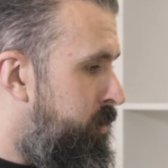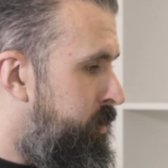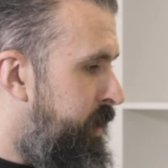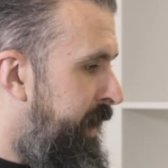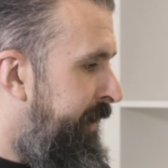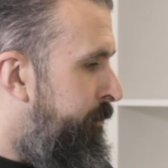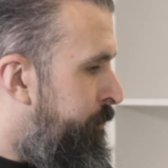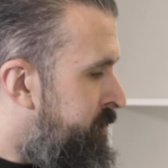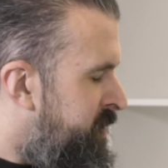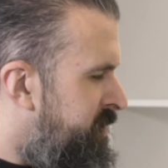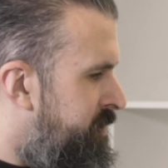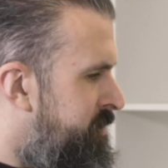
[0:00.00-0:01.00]
to help
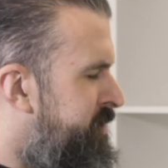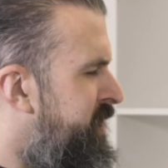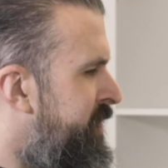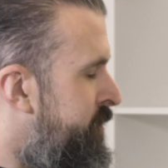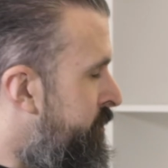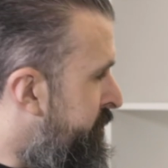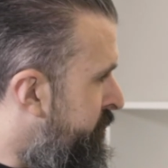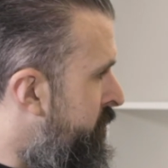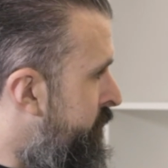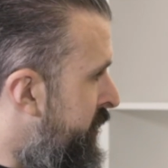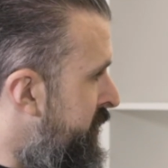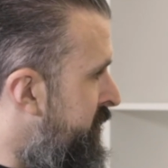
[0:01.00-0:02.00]
see you
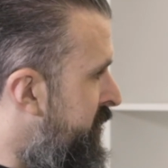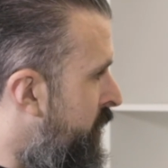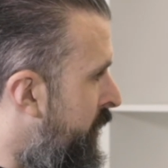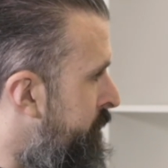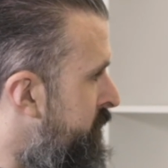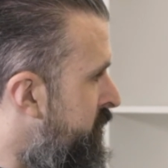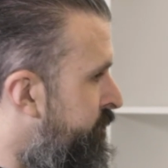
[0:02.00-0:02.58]
through these times.